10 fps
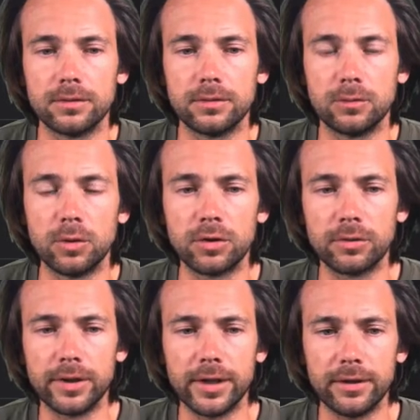We'll
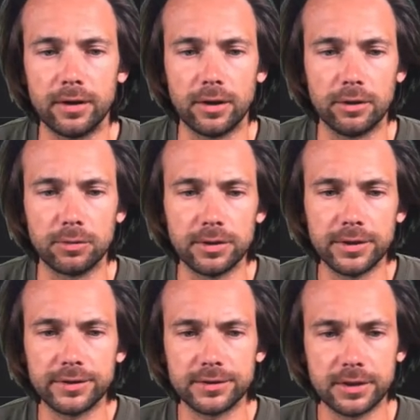create our
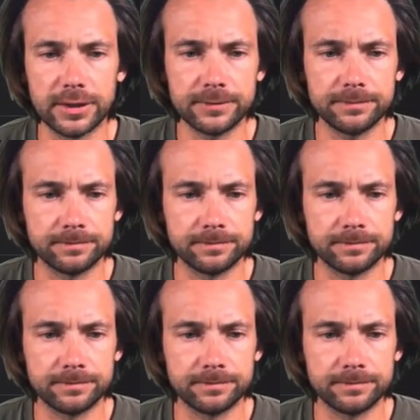release lane.